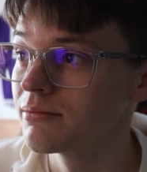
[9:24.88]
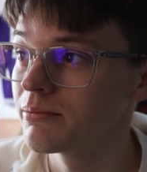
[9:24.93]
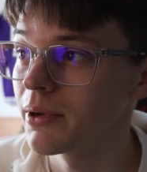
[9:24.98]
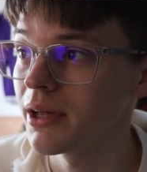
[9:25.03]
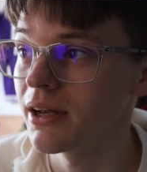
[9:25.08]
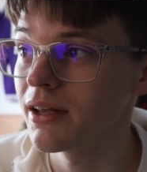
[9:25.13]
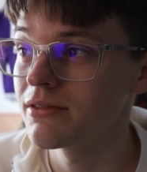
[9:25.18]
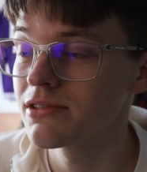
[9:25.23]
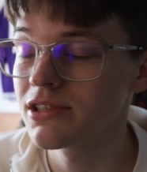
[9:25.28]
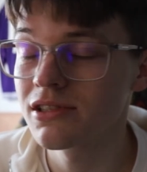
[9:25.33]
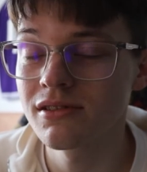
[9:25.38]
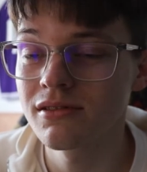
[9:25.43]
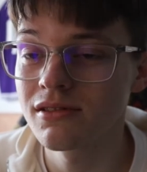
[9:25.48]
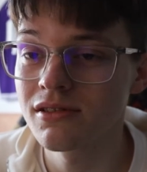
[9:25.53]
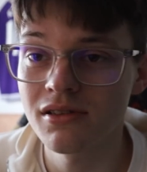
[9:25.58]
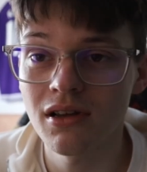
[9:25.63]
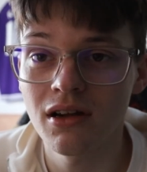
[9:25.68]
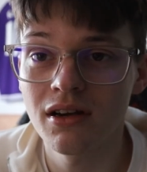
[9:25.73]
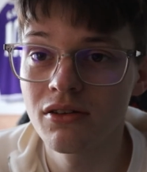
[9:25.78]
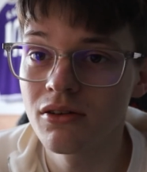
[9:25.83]
but they just
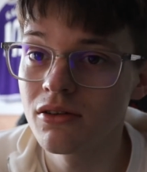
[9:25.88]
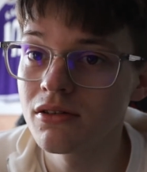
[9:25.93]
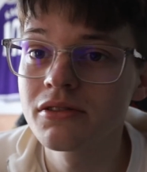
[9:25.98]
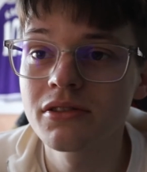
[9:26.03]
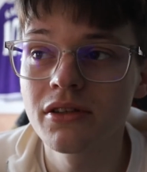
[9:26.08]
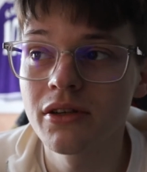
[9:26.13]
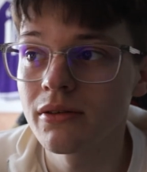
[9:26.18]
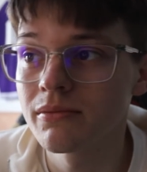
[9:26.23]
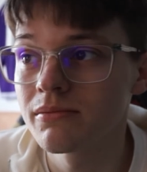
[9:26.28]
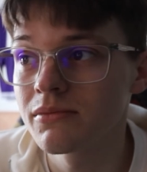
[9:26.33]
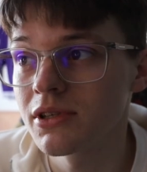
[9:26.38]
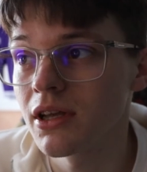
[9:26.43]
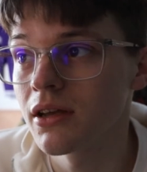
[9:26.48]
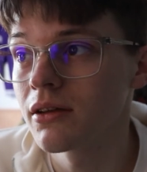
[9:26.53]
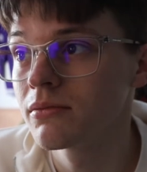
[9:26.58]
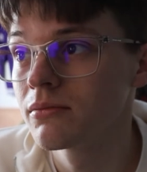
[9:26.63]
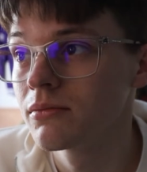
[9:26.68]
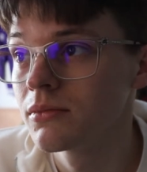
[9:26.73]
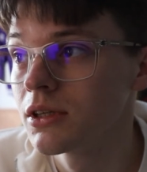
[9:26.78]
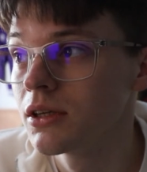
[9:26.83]
decided not to do it.
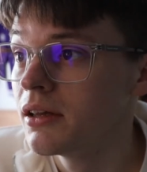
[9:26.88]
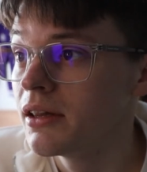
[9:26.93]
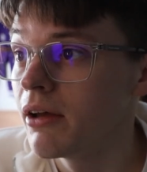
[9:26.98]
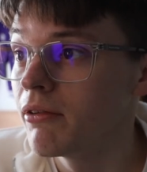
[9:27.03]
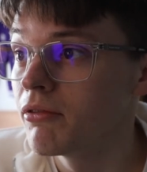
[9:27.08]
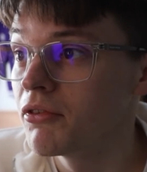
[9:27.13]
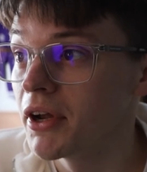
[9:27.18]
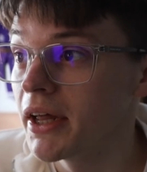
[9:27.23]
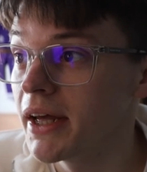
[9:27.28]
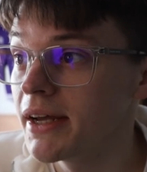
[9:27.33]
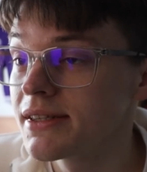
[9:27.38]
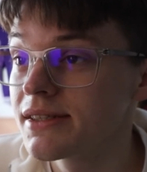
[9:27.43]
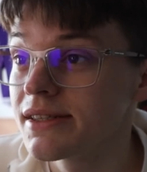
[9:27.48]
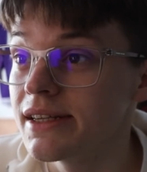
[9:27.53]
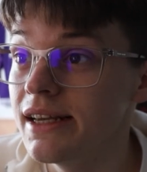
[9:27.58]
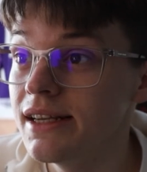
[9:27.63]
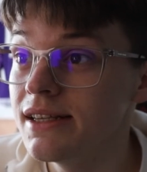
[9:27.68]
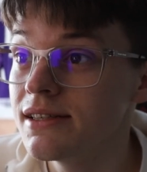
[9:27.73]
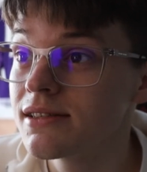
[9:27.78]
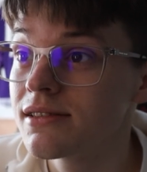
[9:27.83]
So nevertheless,
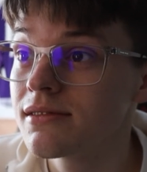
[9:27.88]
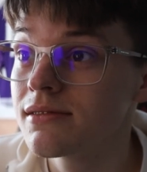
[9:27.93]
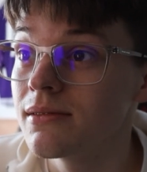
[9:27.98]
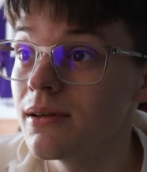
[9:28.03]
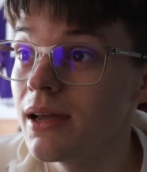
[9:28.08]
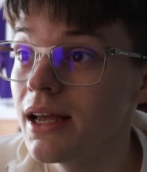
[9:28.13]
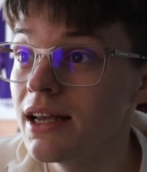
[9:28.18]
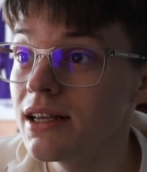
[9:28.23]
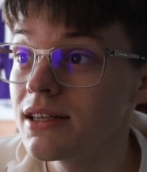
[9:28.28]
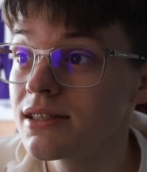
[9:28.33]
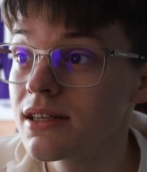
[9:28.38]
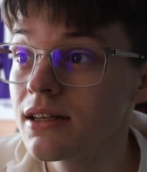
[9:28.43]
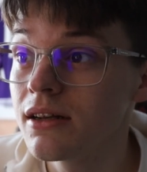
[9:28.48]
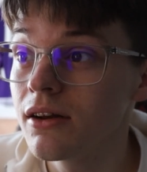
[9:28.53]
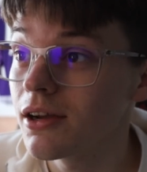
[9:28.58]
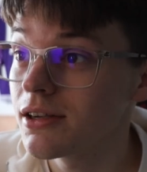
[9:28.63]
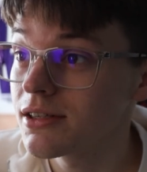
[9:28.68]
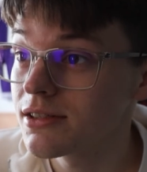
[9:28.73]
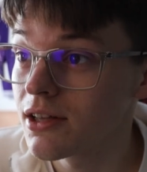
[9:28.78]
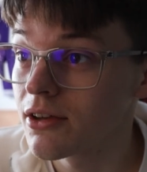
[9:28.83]
it's a
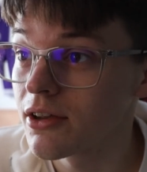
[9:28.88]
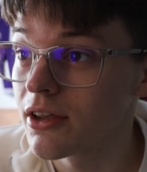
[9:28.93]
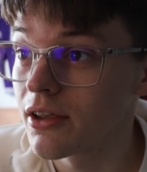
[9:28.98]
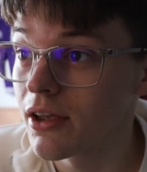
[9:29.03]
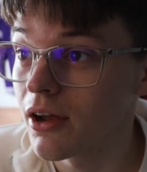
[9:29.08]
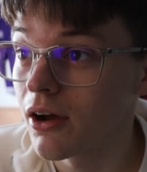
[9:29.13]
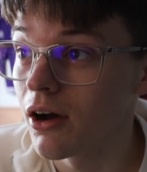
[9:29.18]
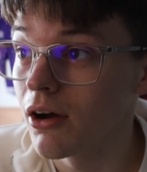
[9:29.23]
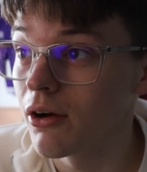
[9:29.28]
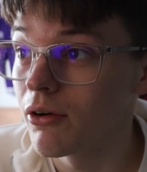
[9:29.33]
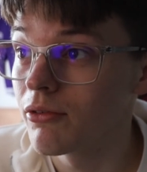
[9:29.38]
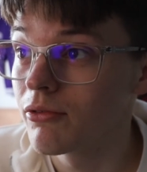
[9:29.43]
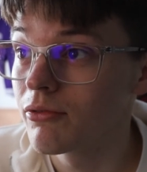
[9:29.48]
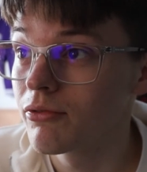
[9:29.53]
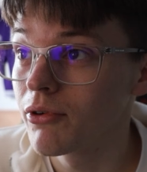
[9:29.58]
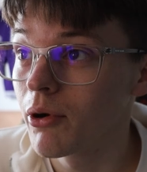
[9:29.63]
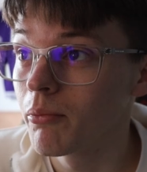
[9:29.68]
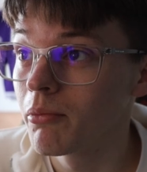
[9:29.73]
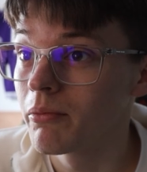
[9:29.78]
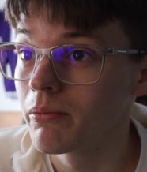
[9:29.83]
nice looking car
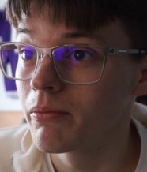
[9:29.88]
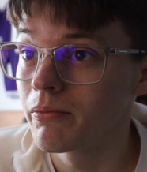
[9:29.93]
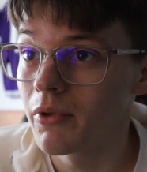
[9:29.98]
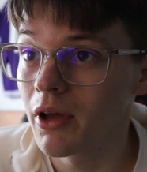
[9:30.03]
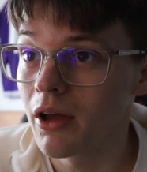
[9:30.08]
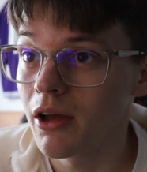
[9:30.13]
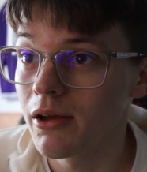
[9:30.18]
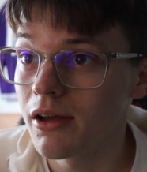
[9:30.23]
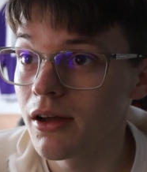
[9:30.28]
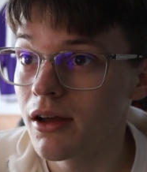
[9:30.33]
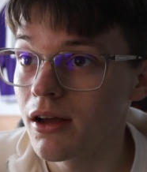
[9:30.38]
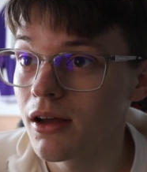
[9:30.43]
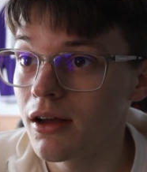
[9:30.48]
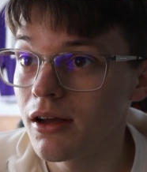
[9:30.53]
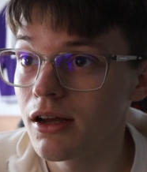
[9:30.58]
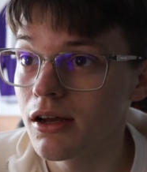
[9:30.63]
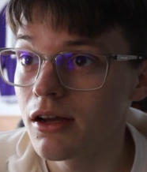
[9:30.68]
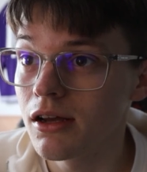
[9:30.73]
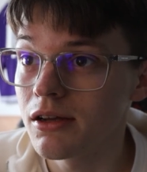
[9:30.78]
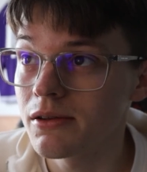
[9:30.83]
from
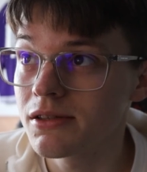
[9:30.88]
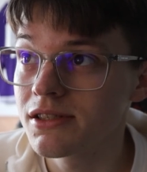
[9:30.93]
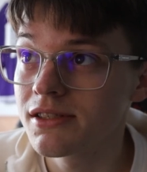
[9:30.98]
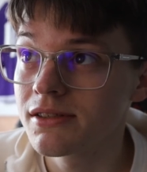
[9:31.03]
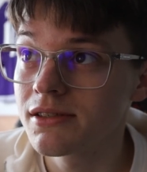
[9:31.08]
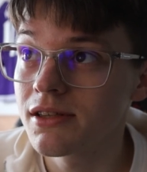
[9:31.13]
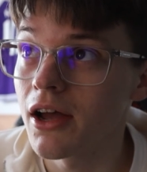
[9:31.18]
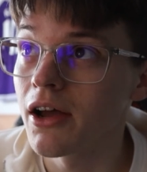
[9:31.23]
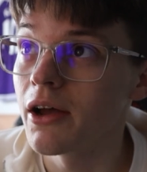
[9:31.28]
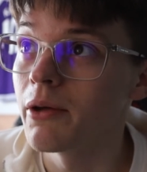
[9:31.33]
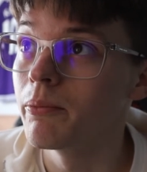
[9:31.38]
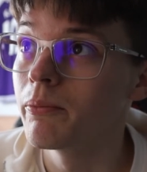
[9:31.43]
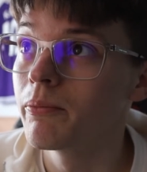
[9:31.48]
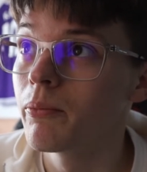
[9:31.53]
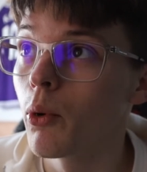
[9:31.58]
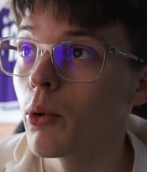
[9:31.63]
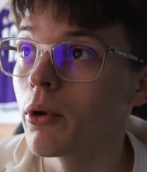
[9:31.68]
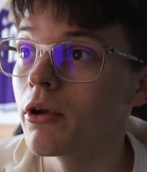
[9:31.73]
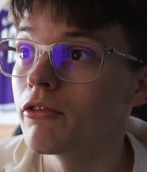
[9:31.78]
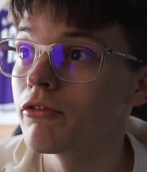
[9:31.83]
a certain
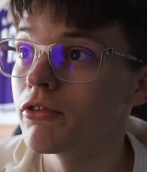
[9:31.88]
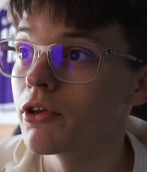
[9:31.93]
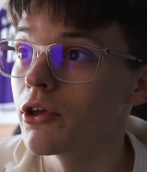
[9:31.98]
point of